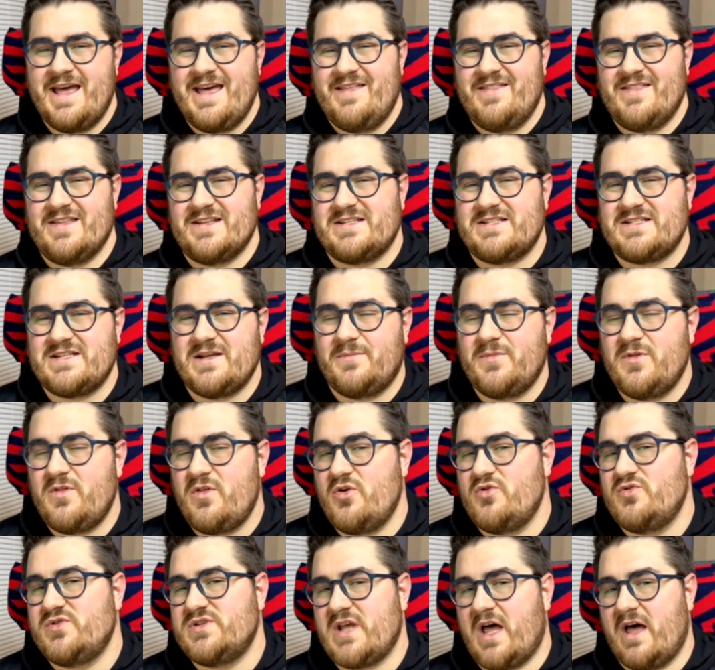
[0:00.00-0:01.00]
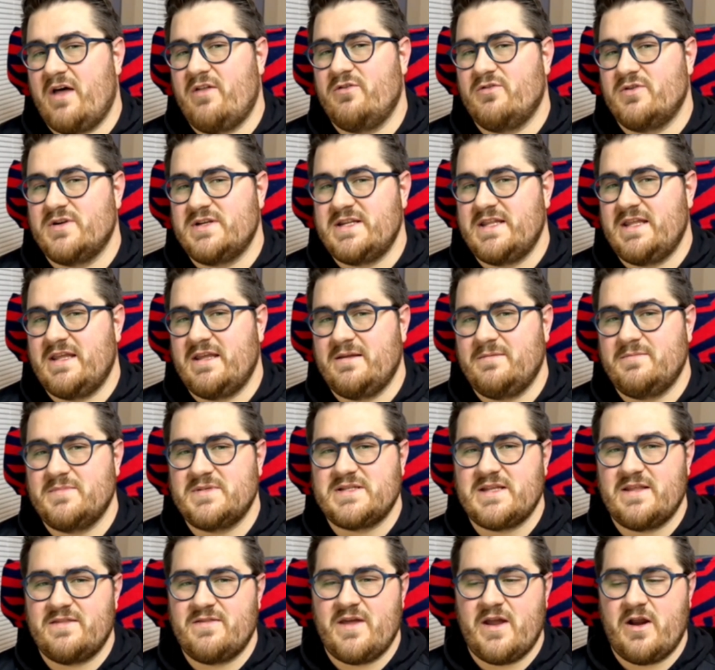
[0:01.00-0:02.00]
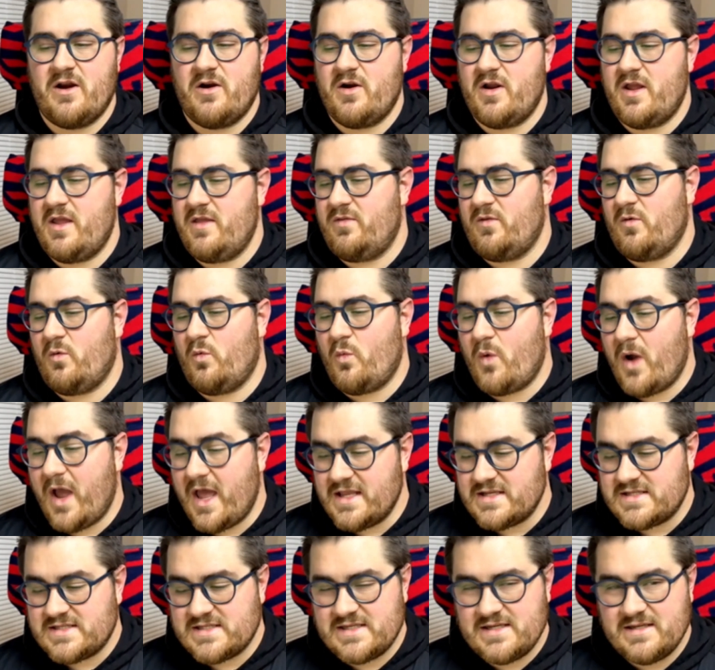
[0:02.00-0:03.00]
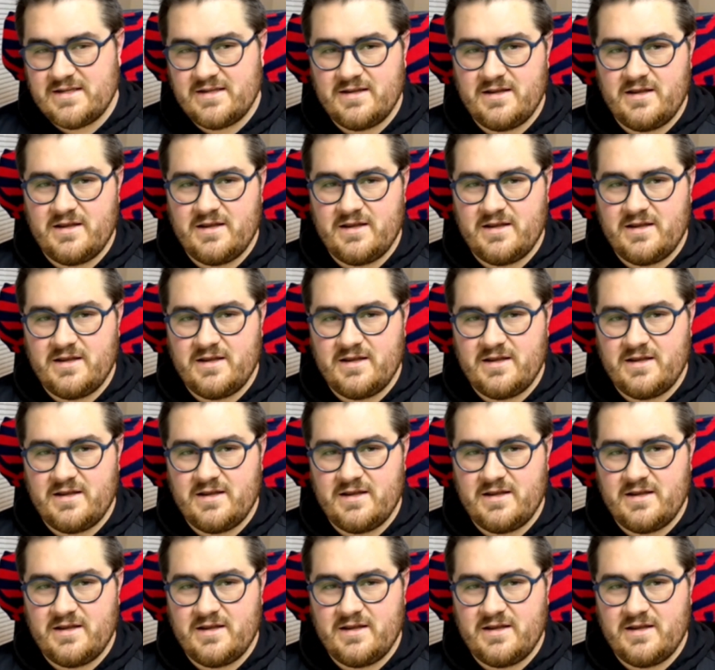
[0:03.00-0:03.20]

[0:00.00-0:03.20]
than some of those other teams there in the West.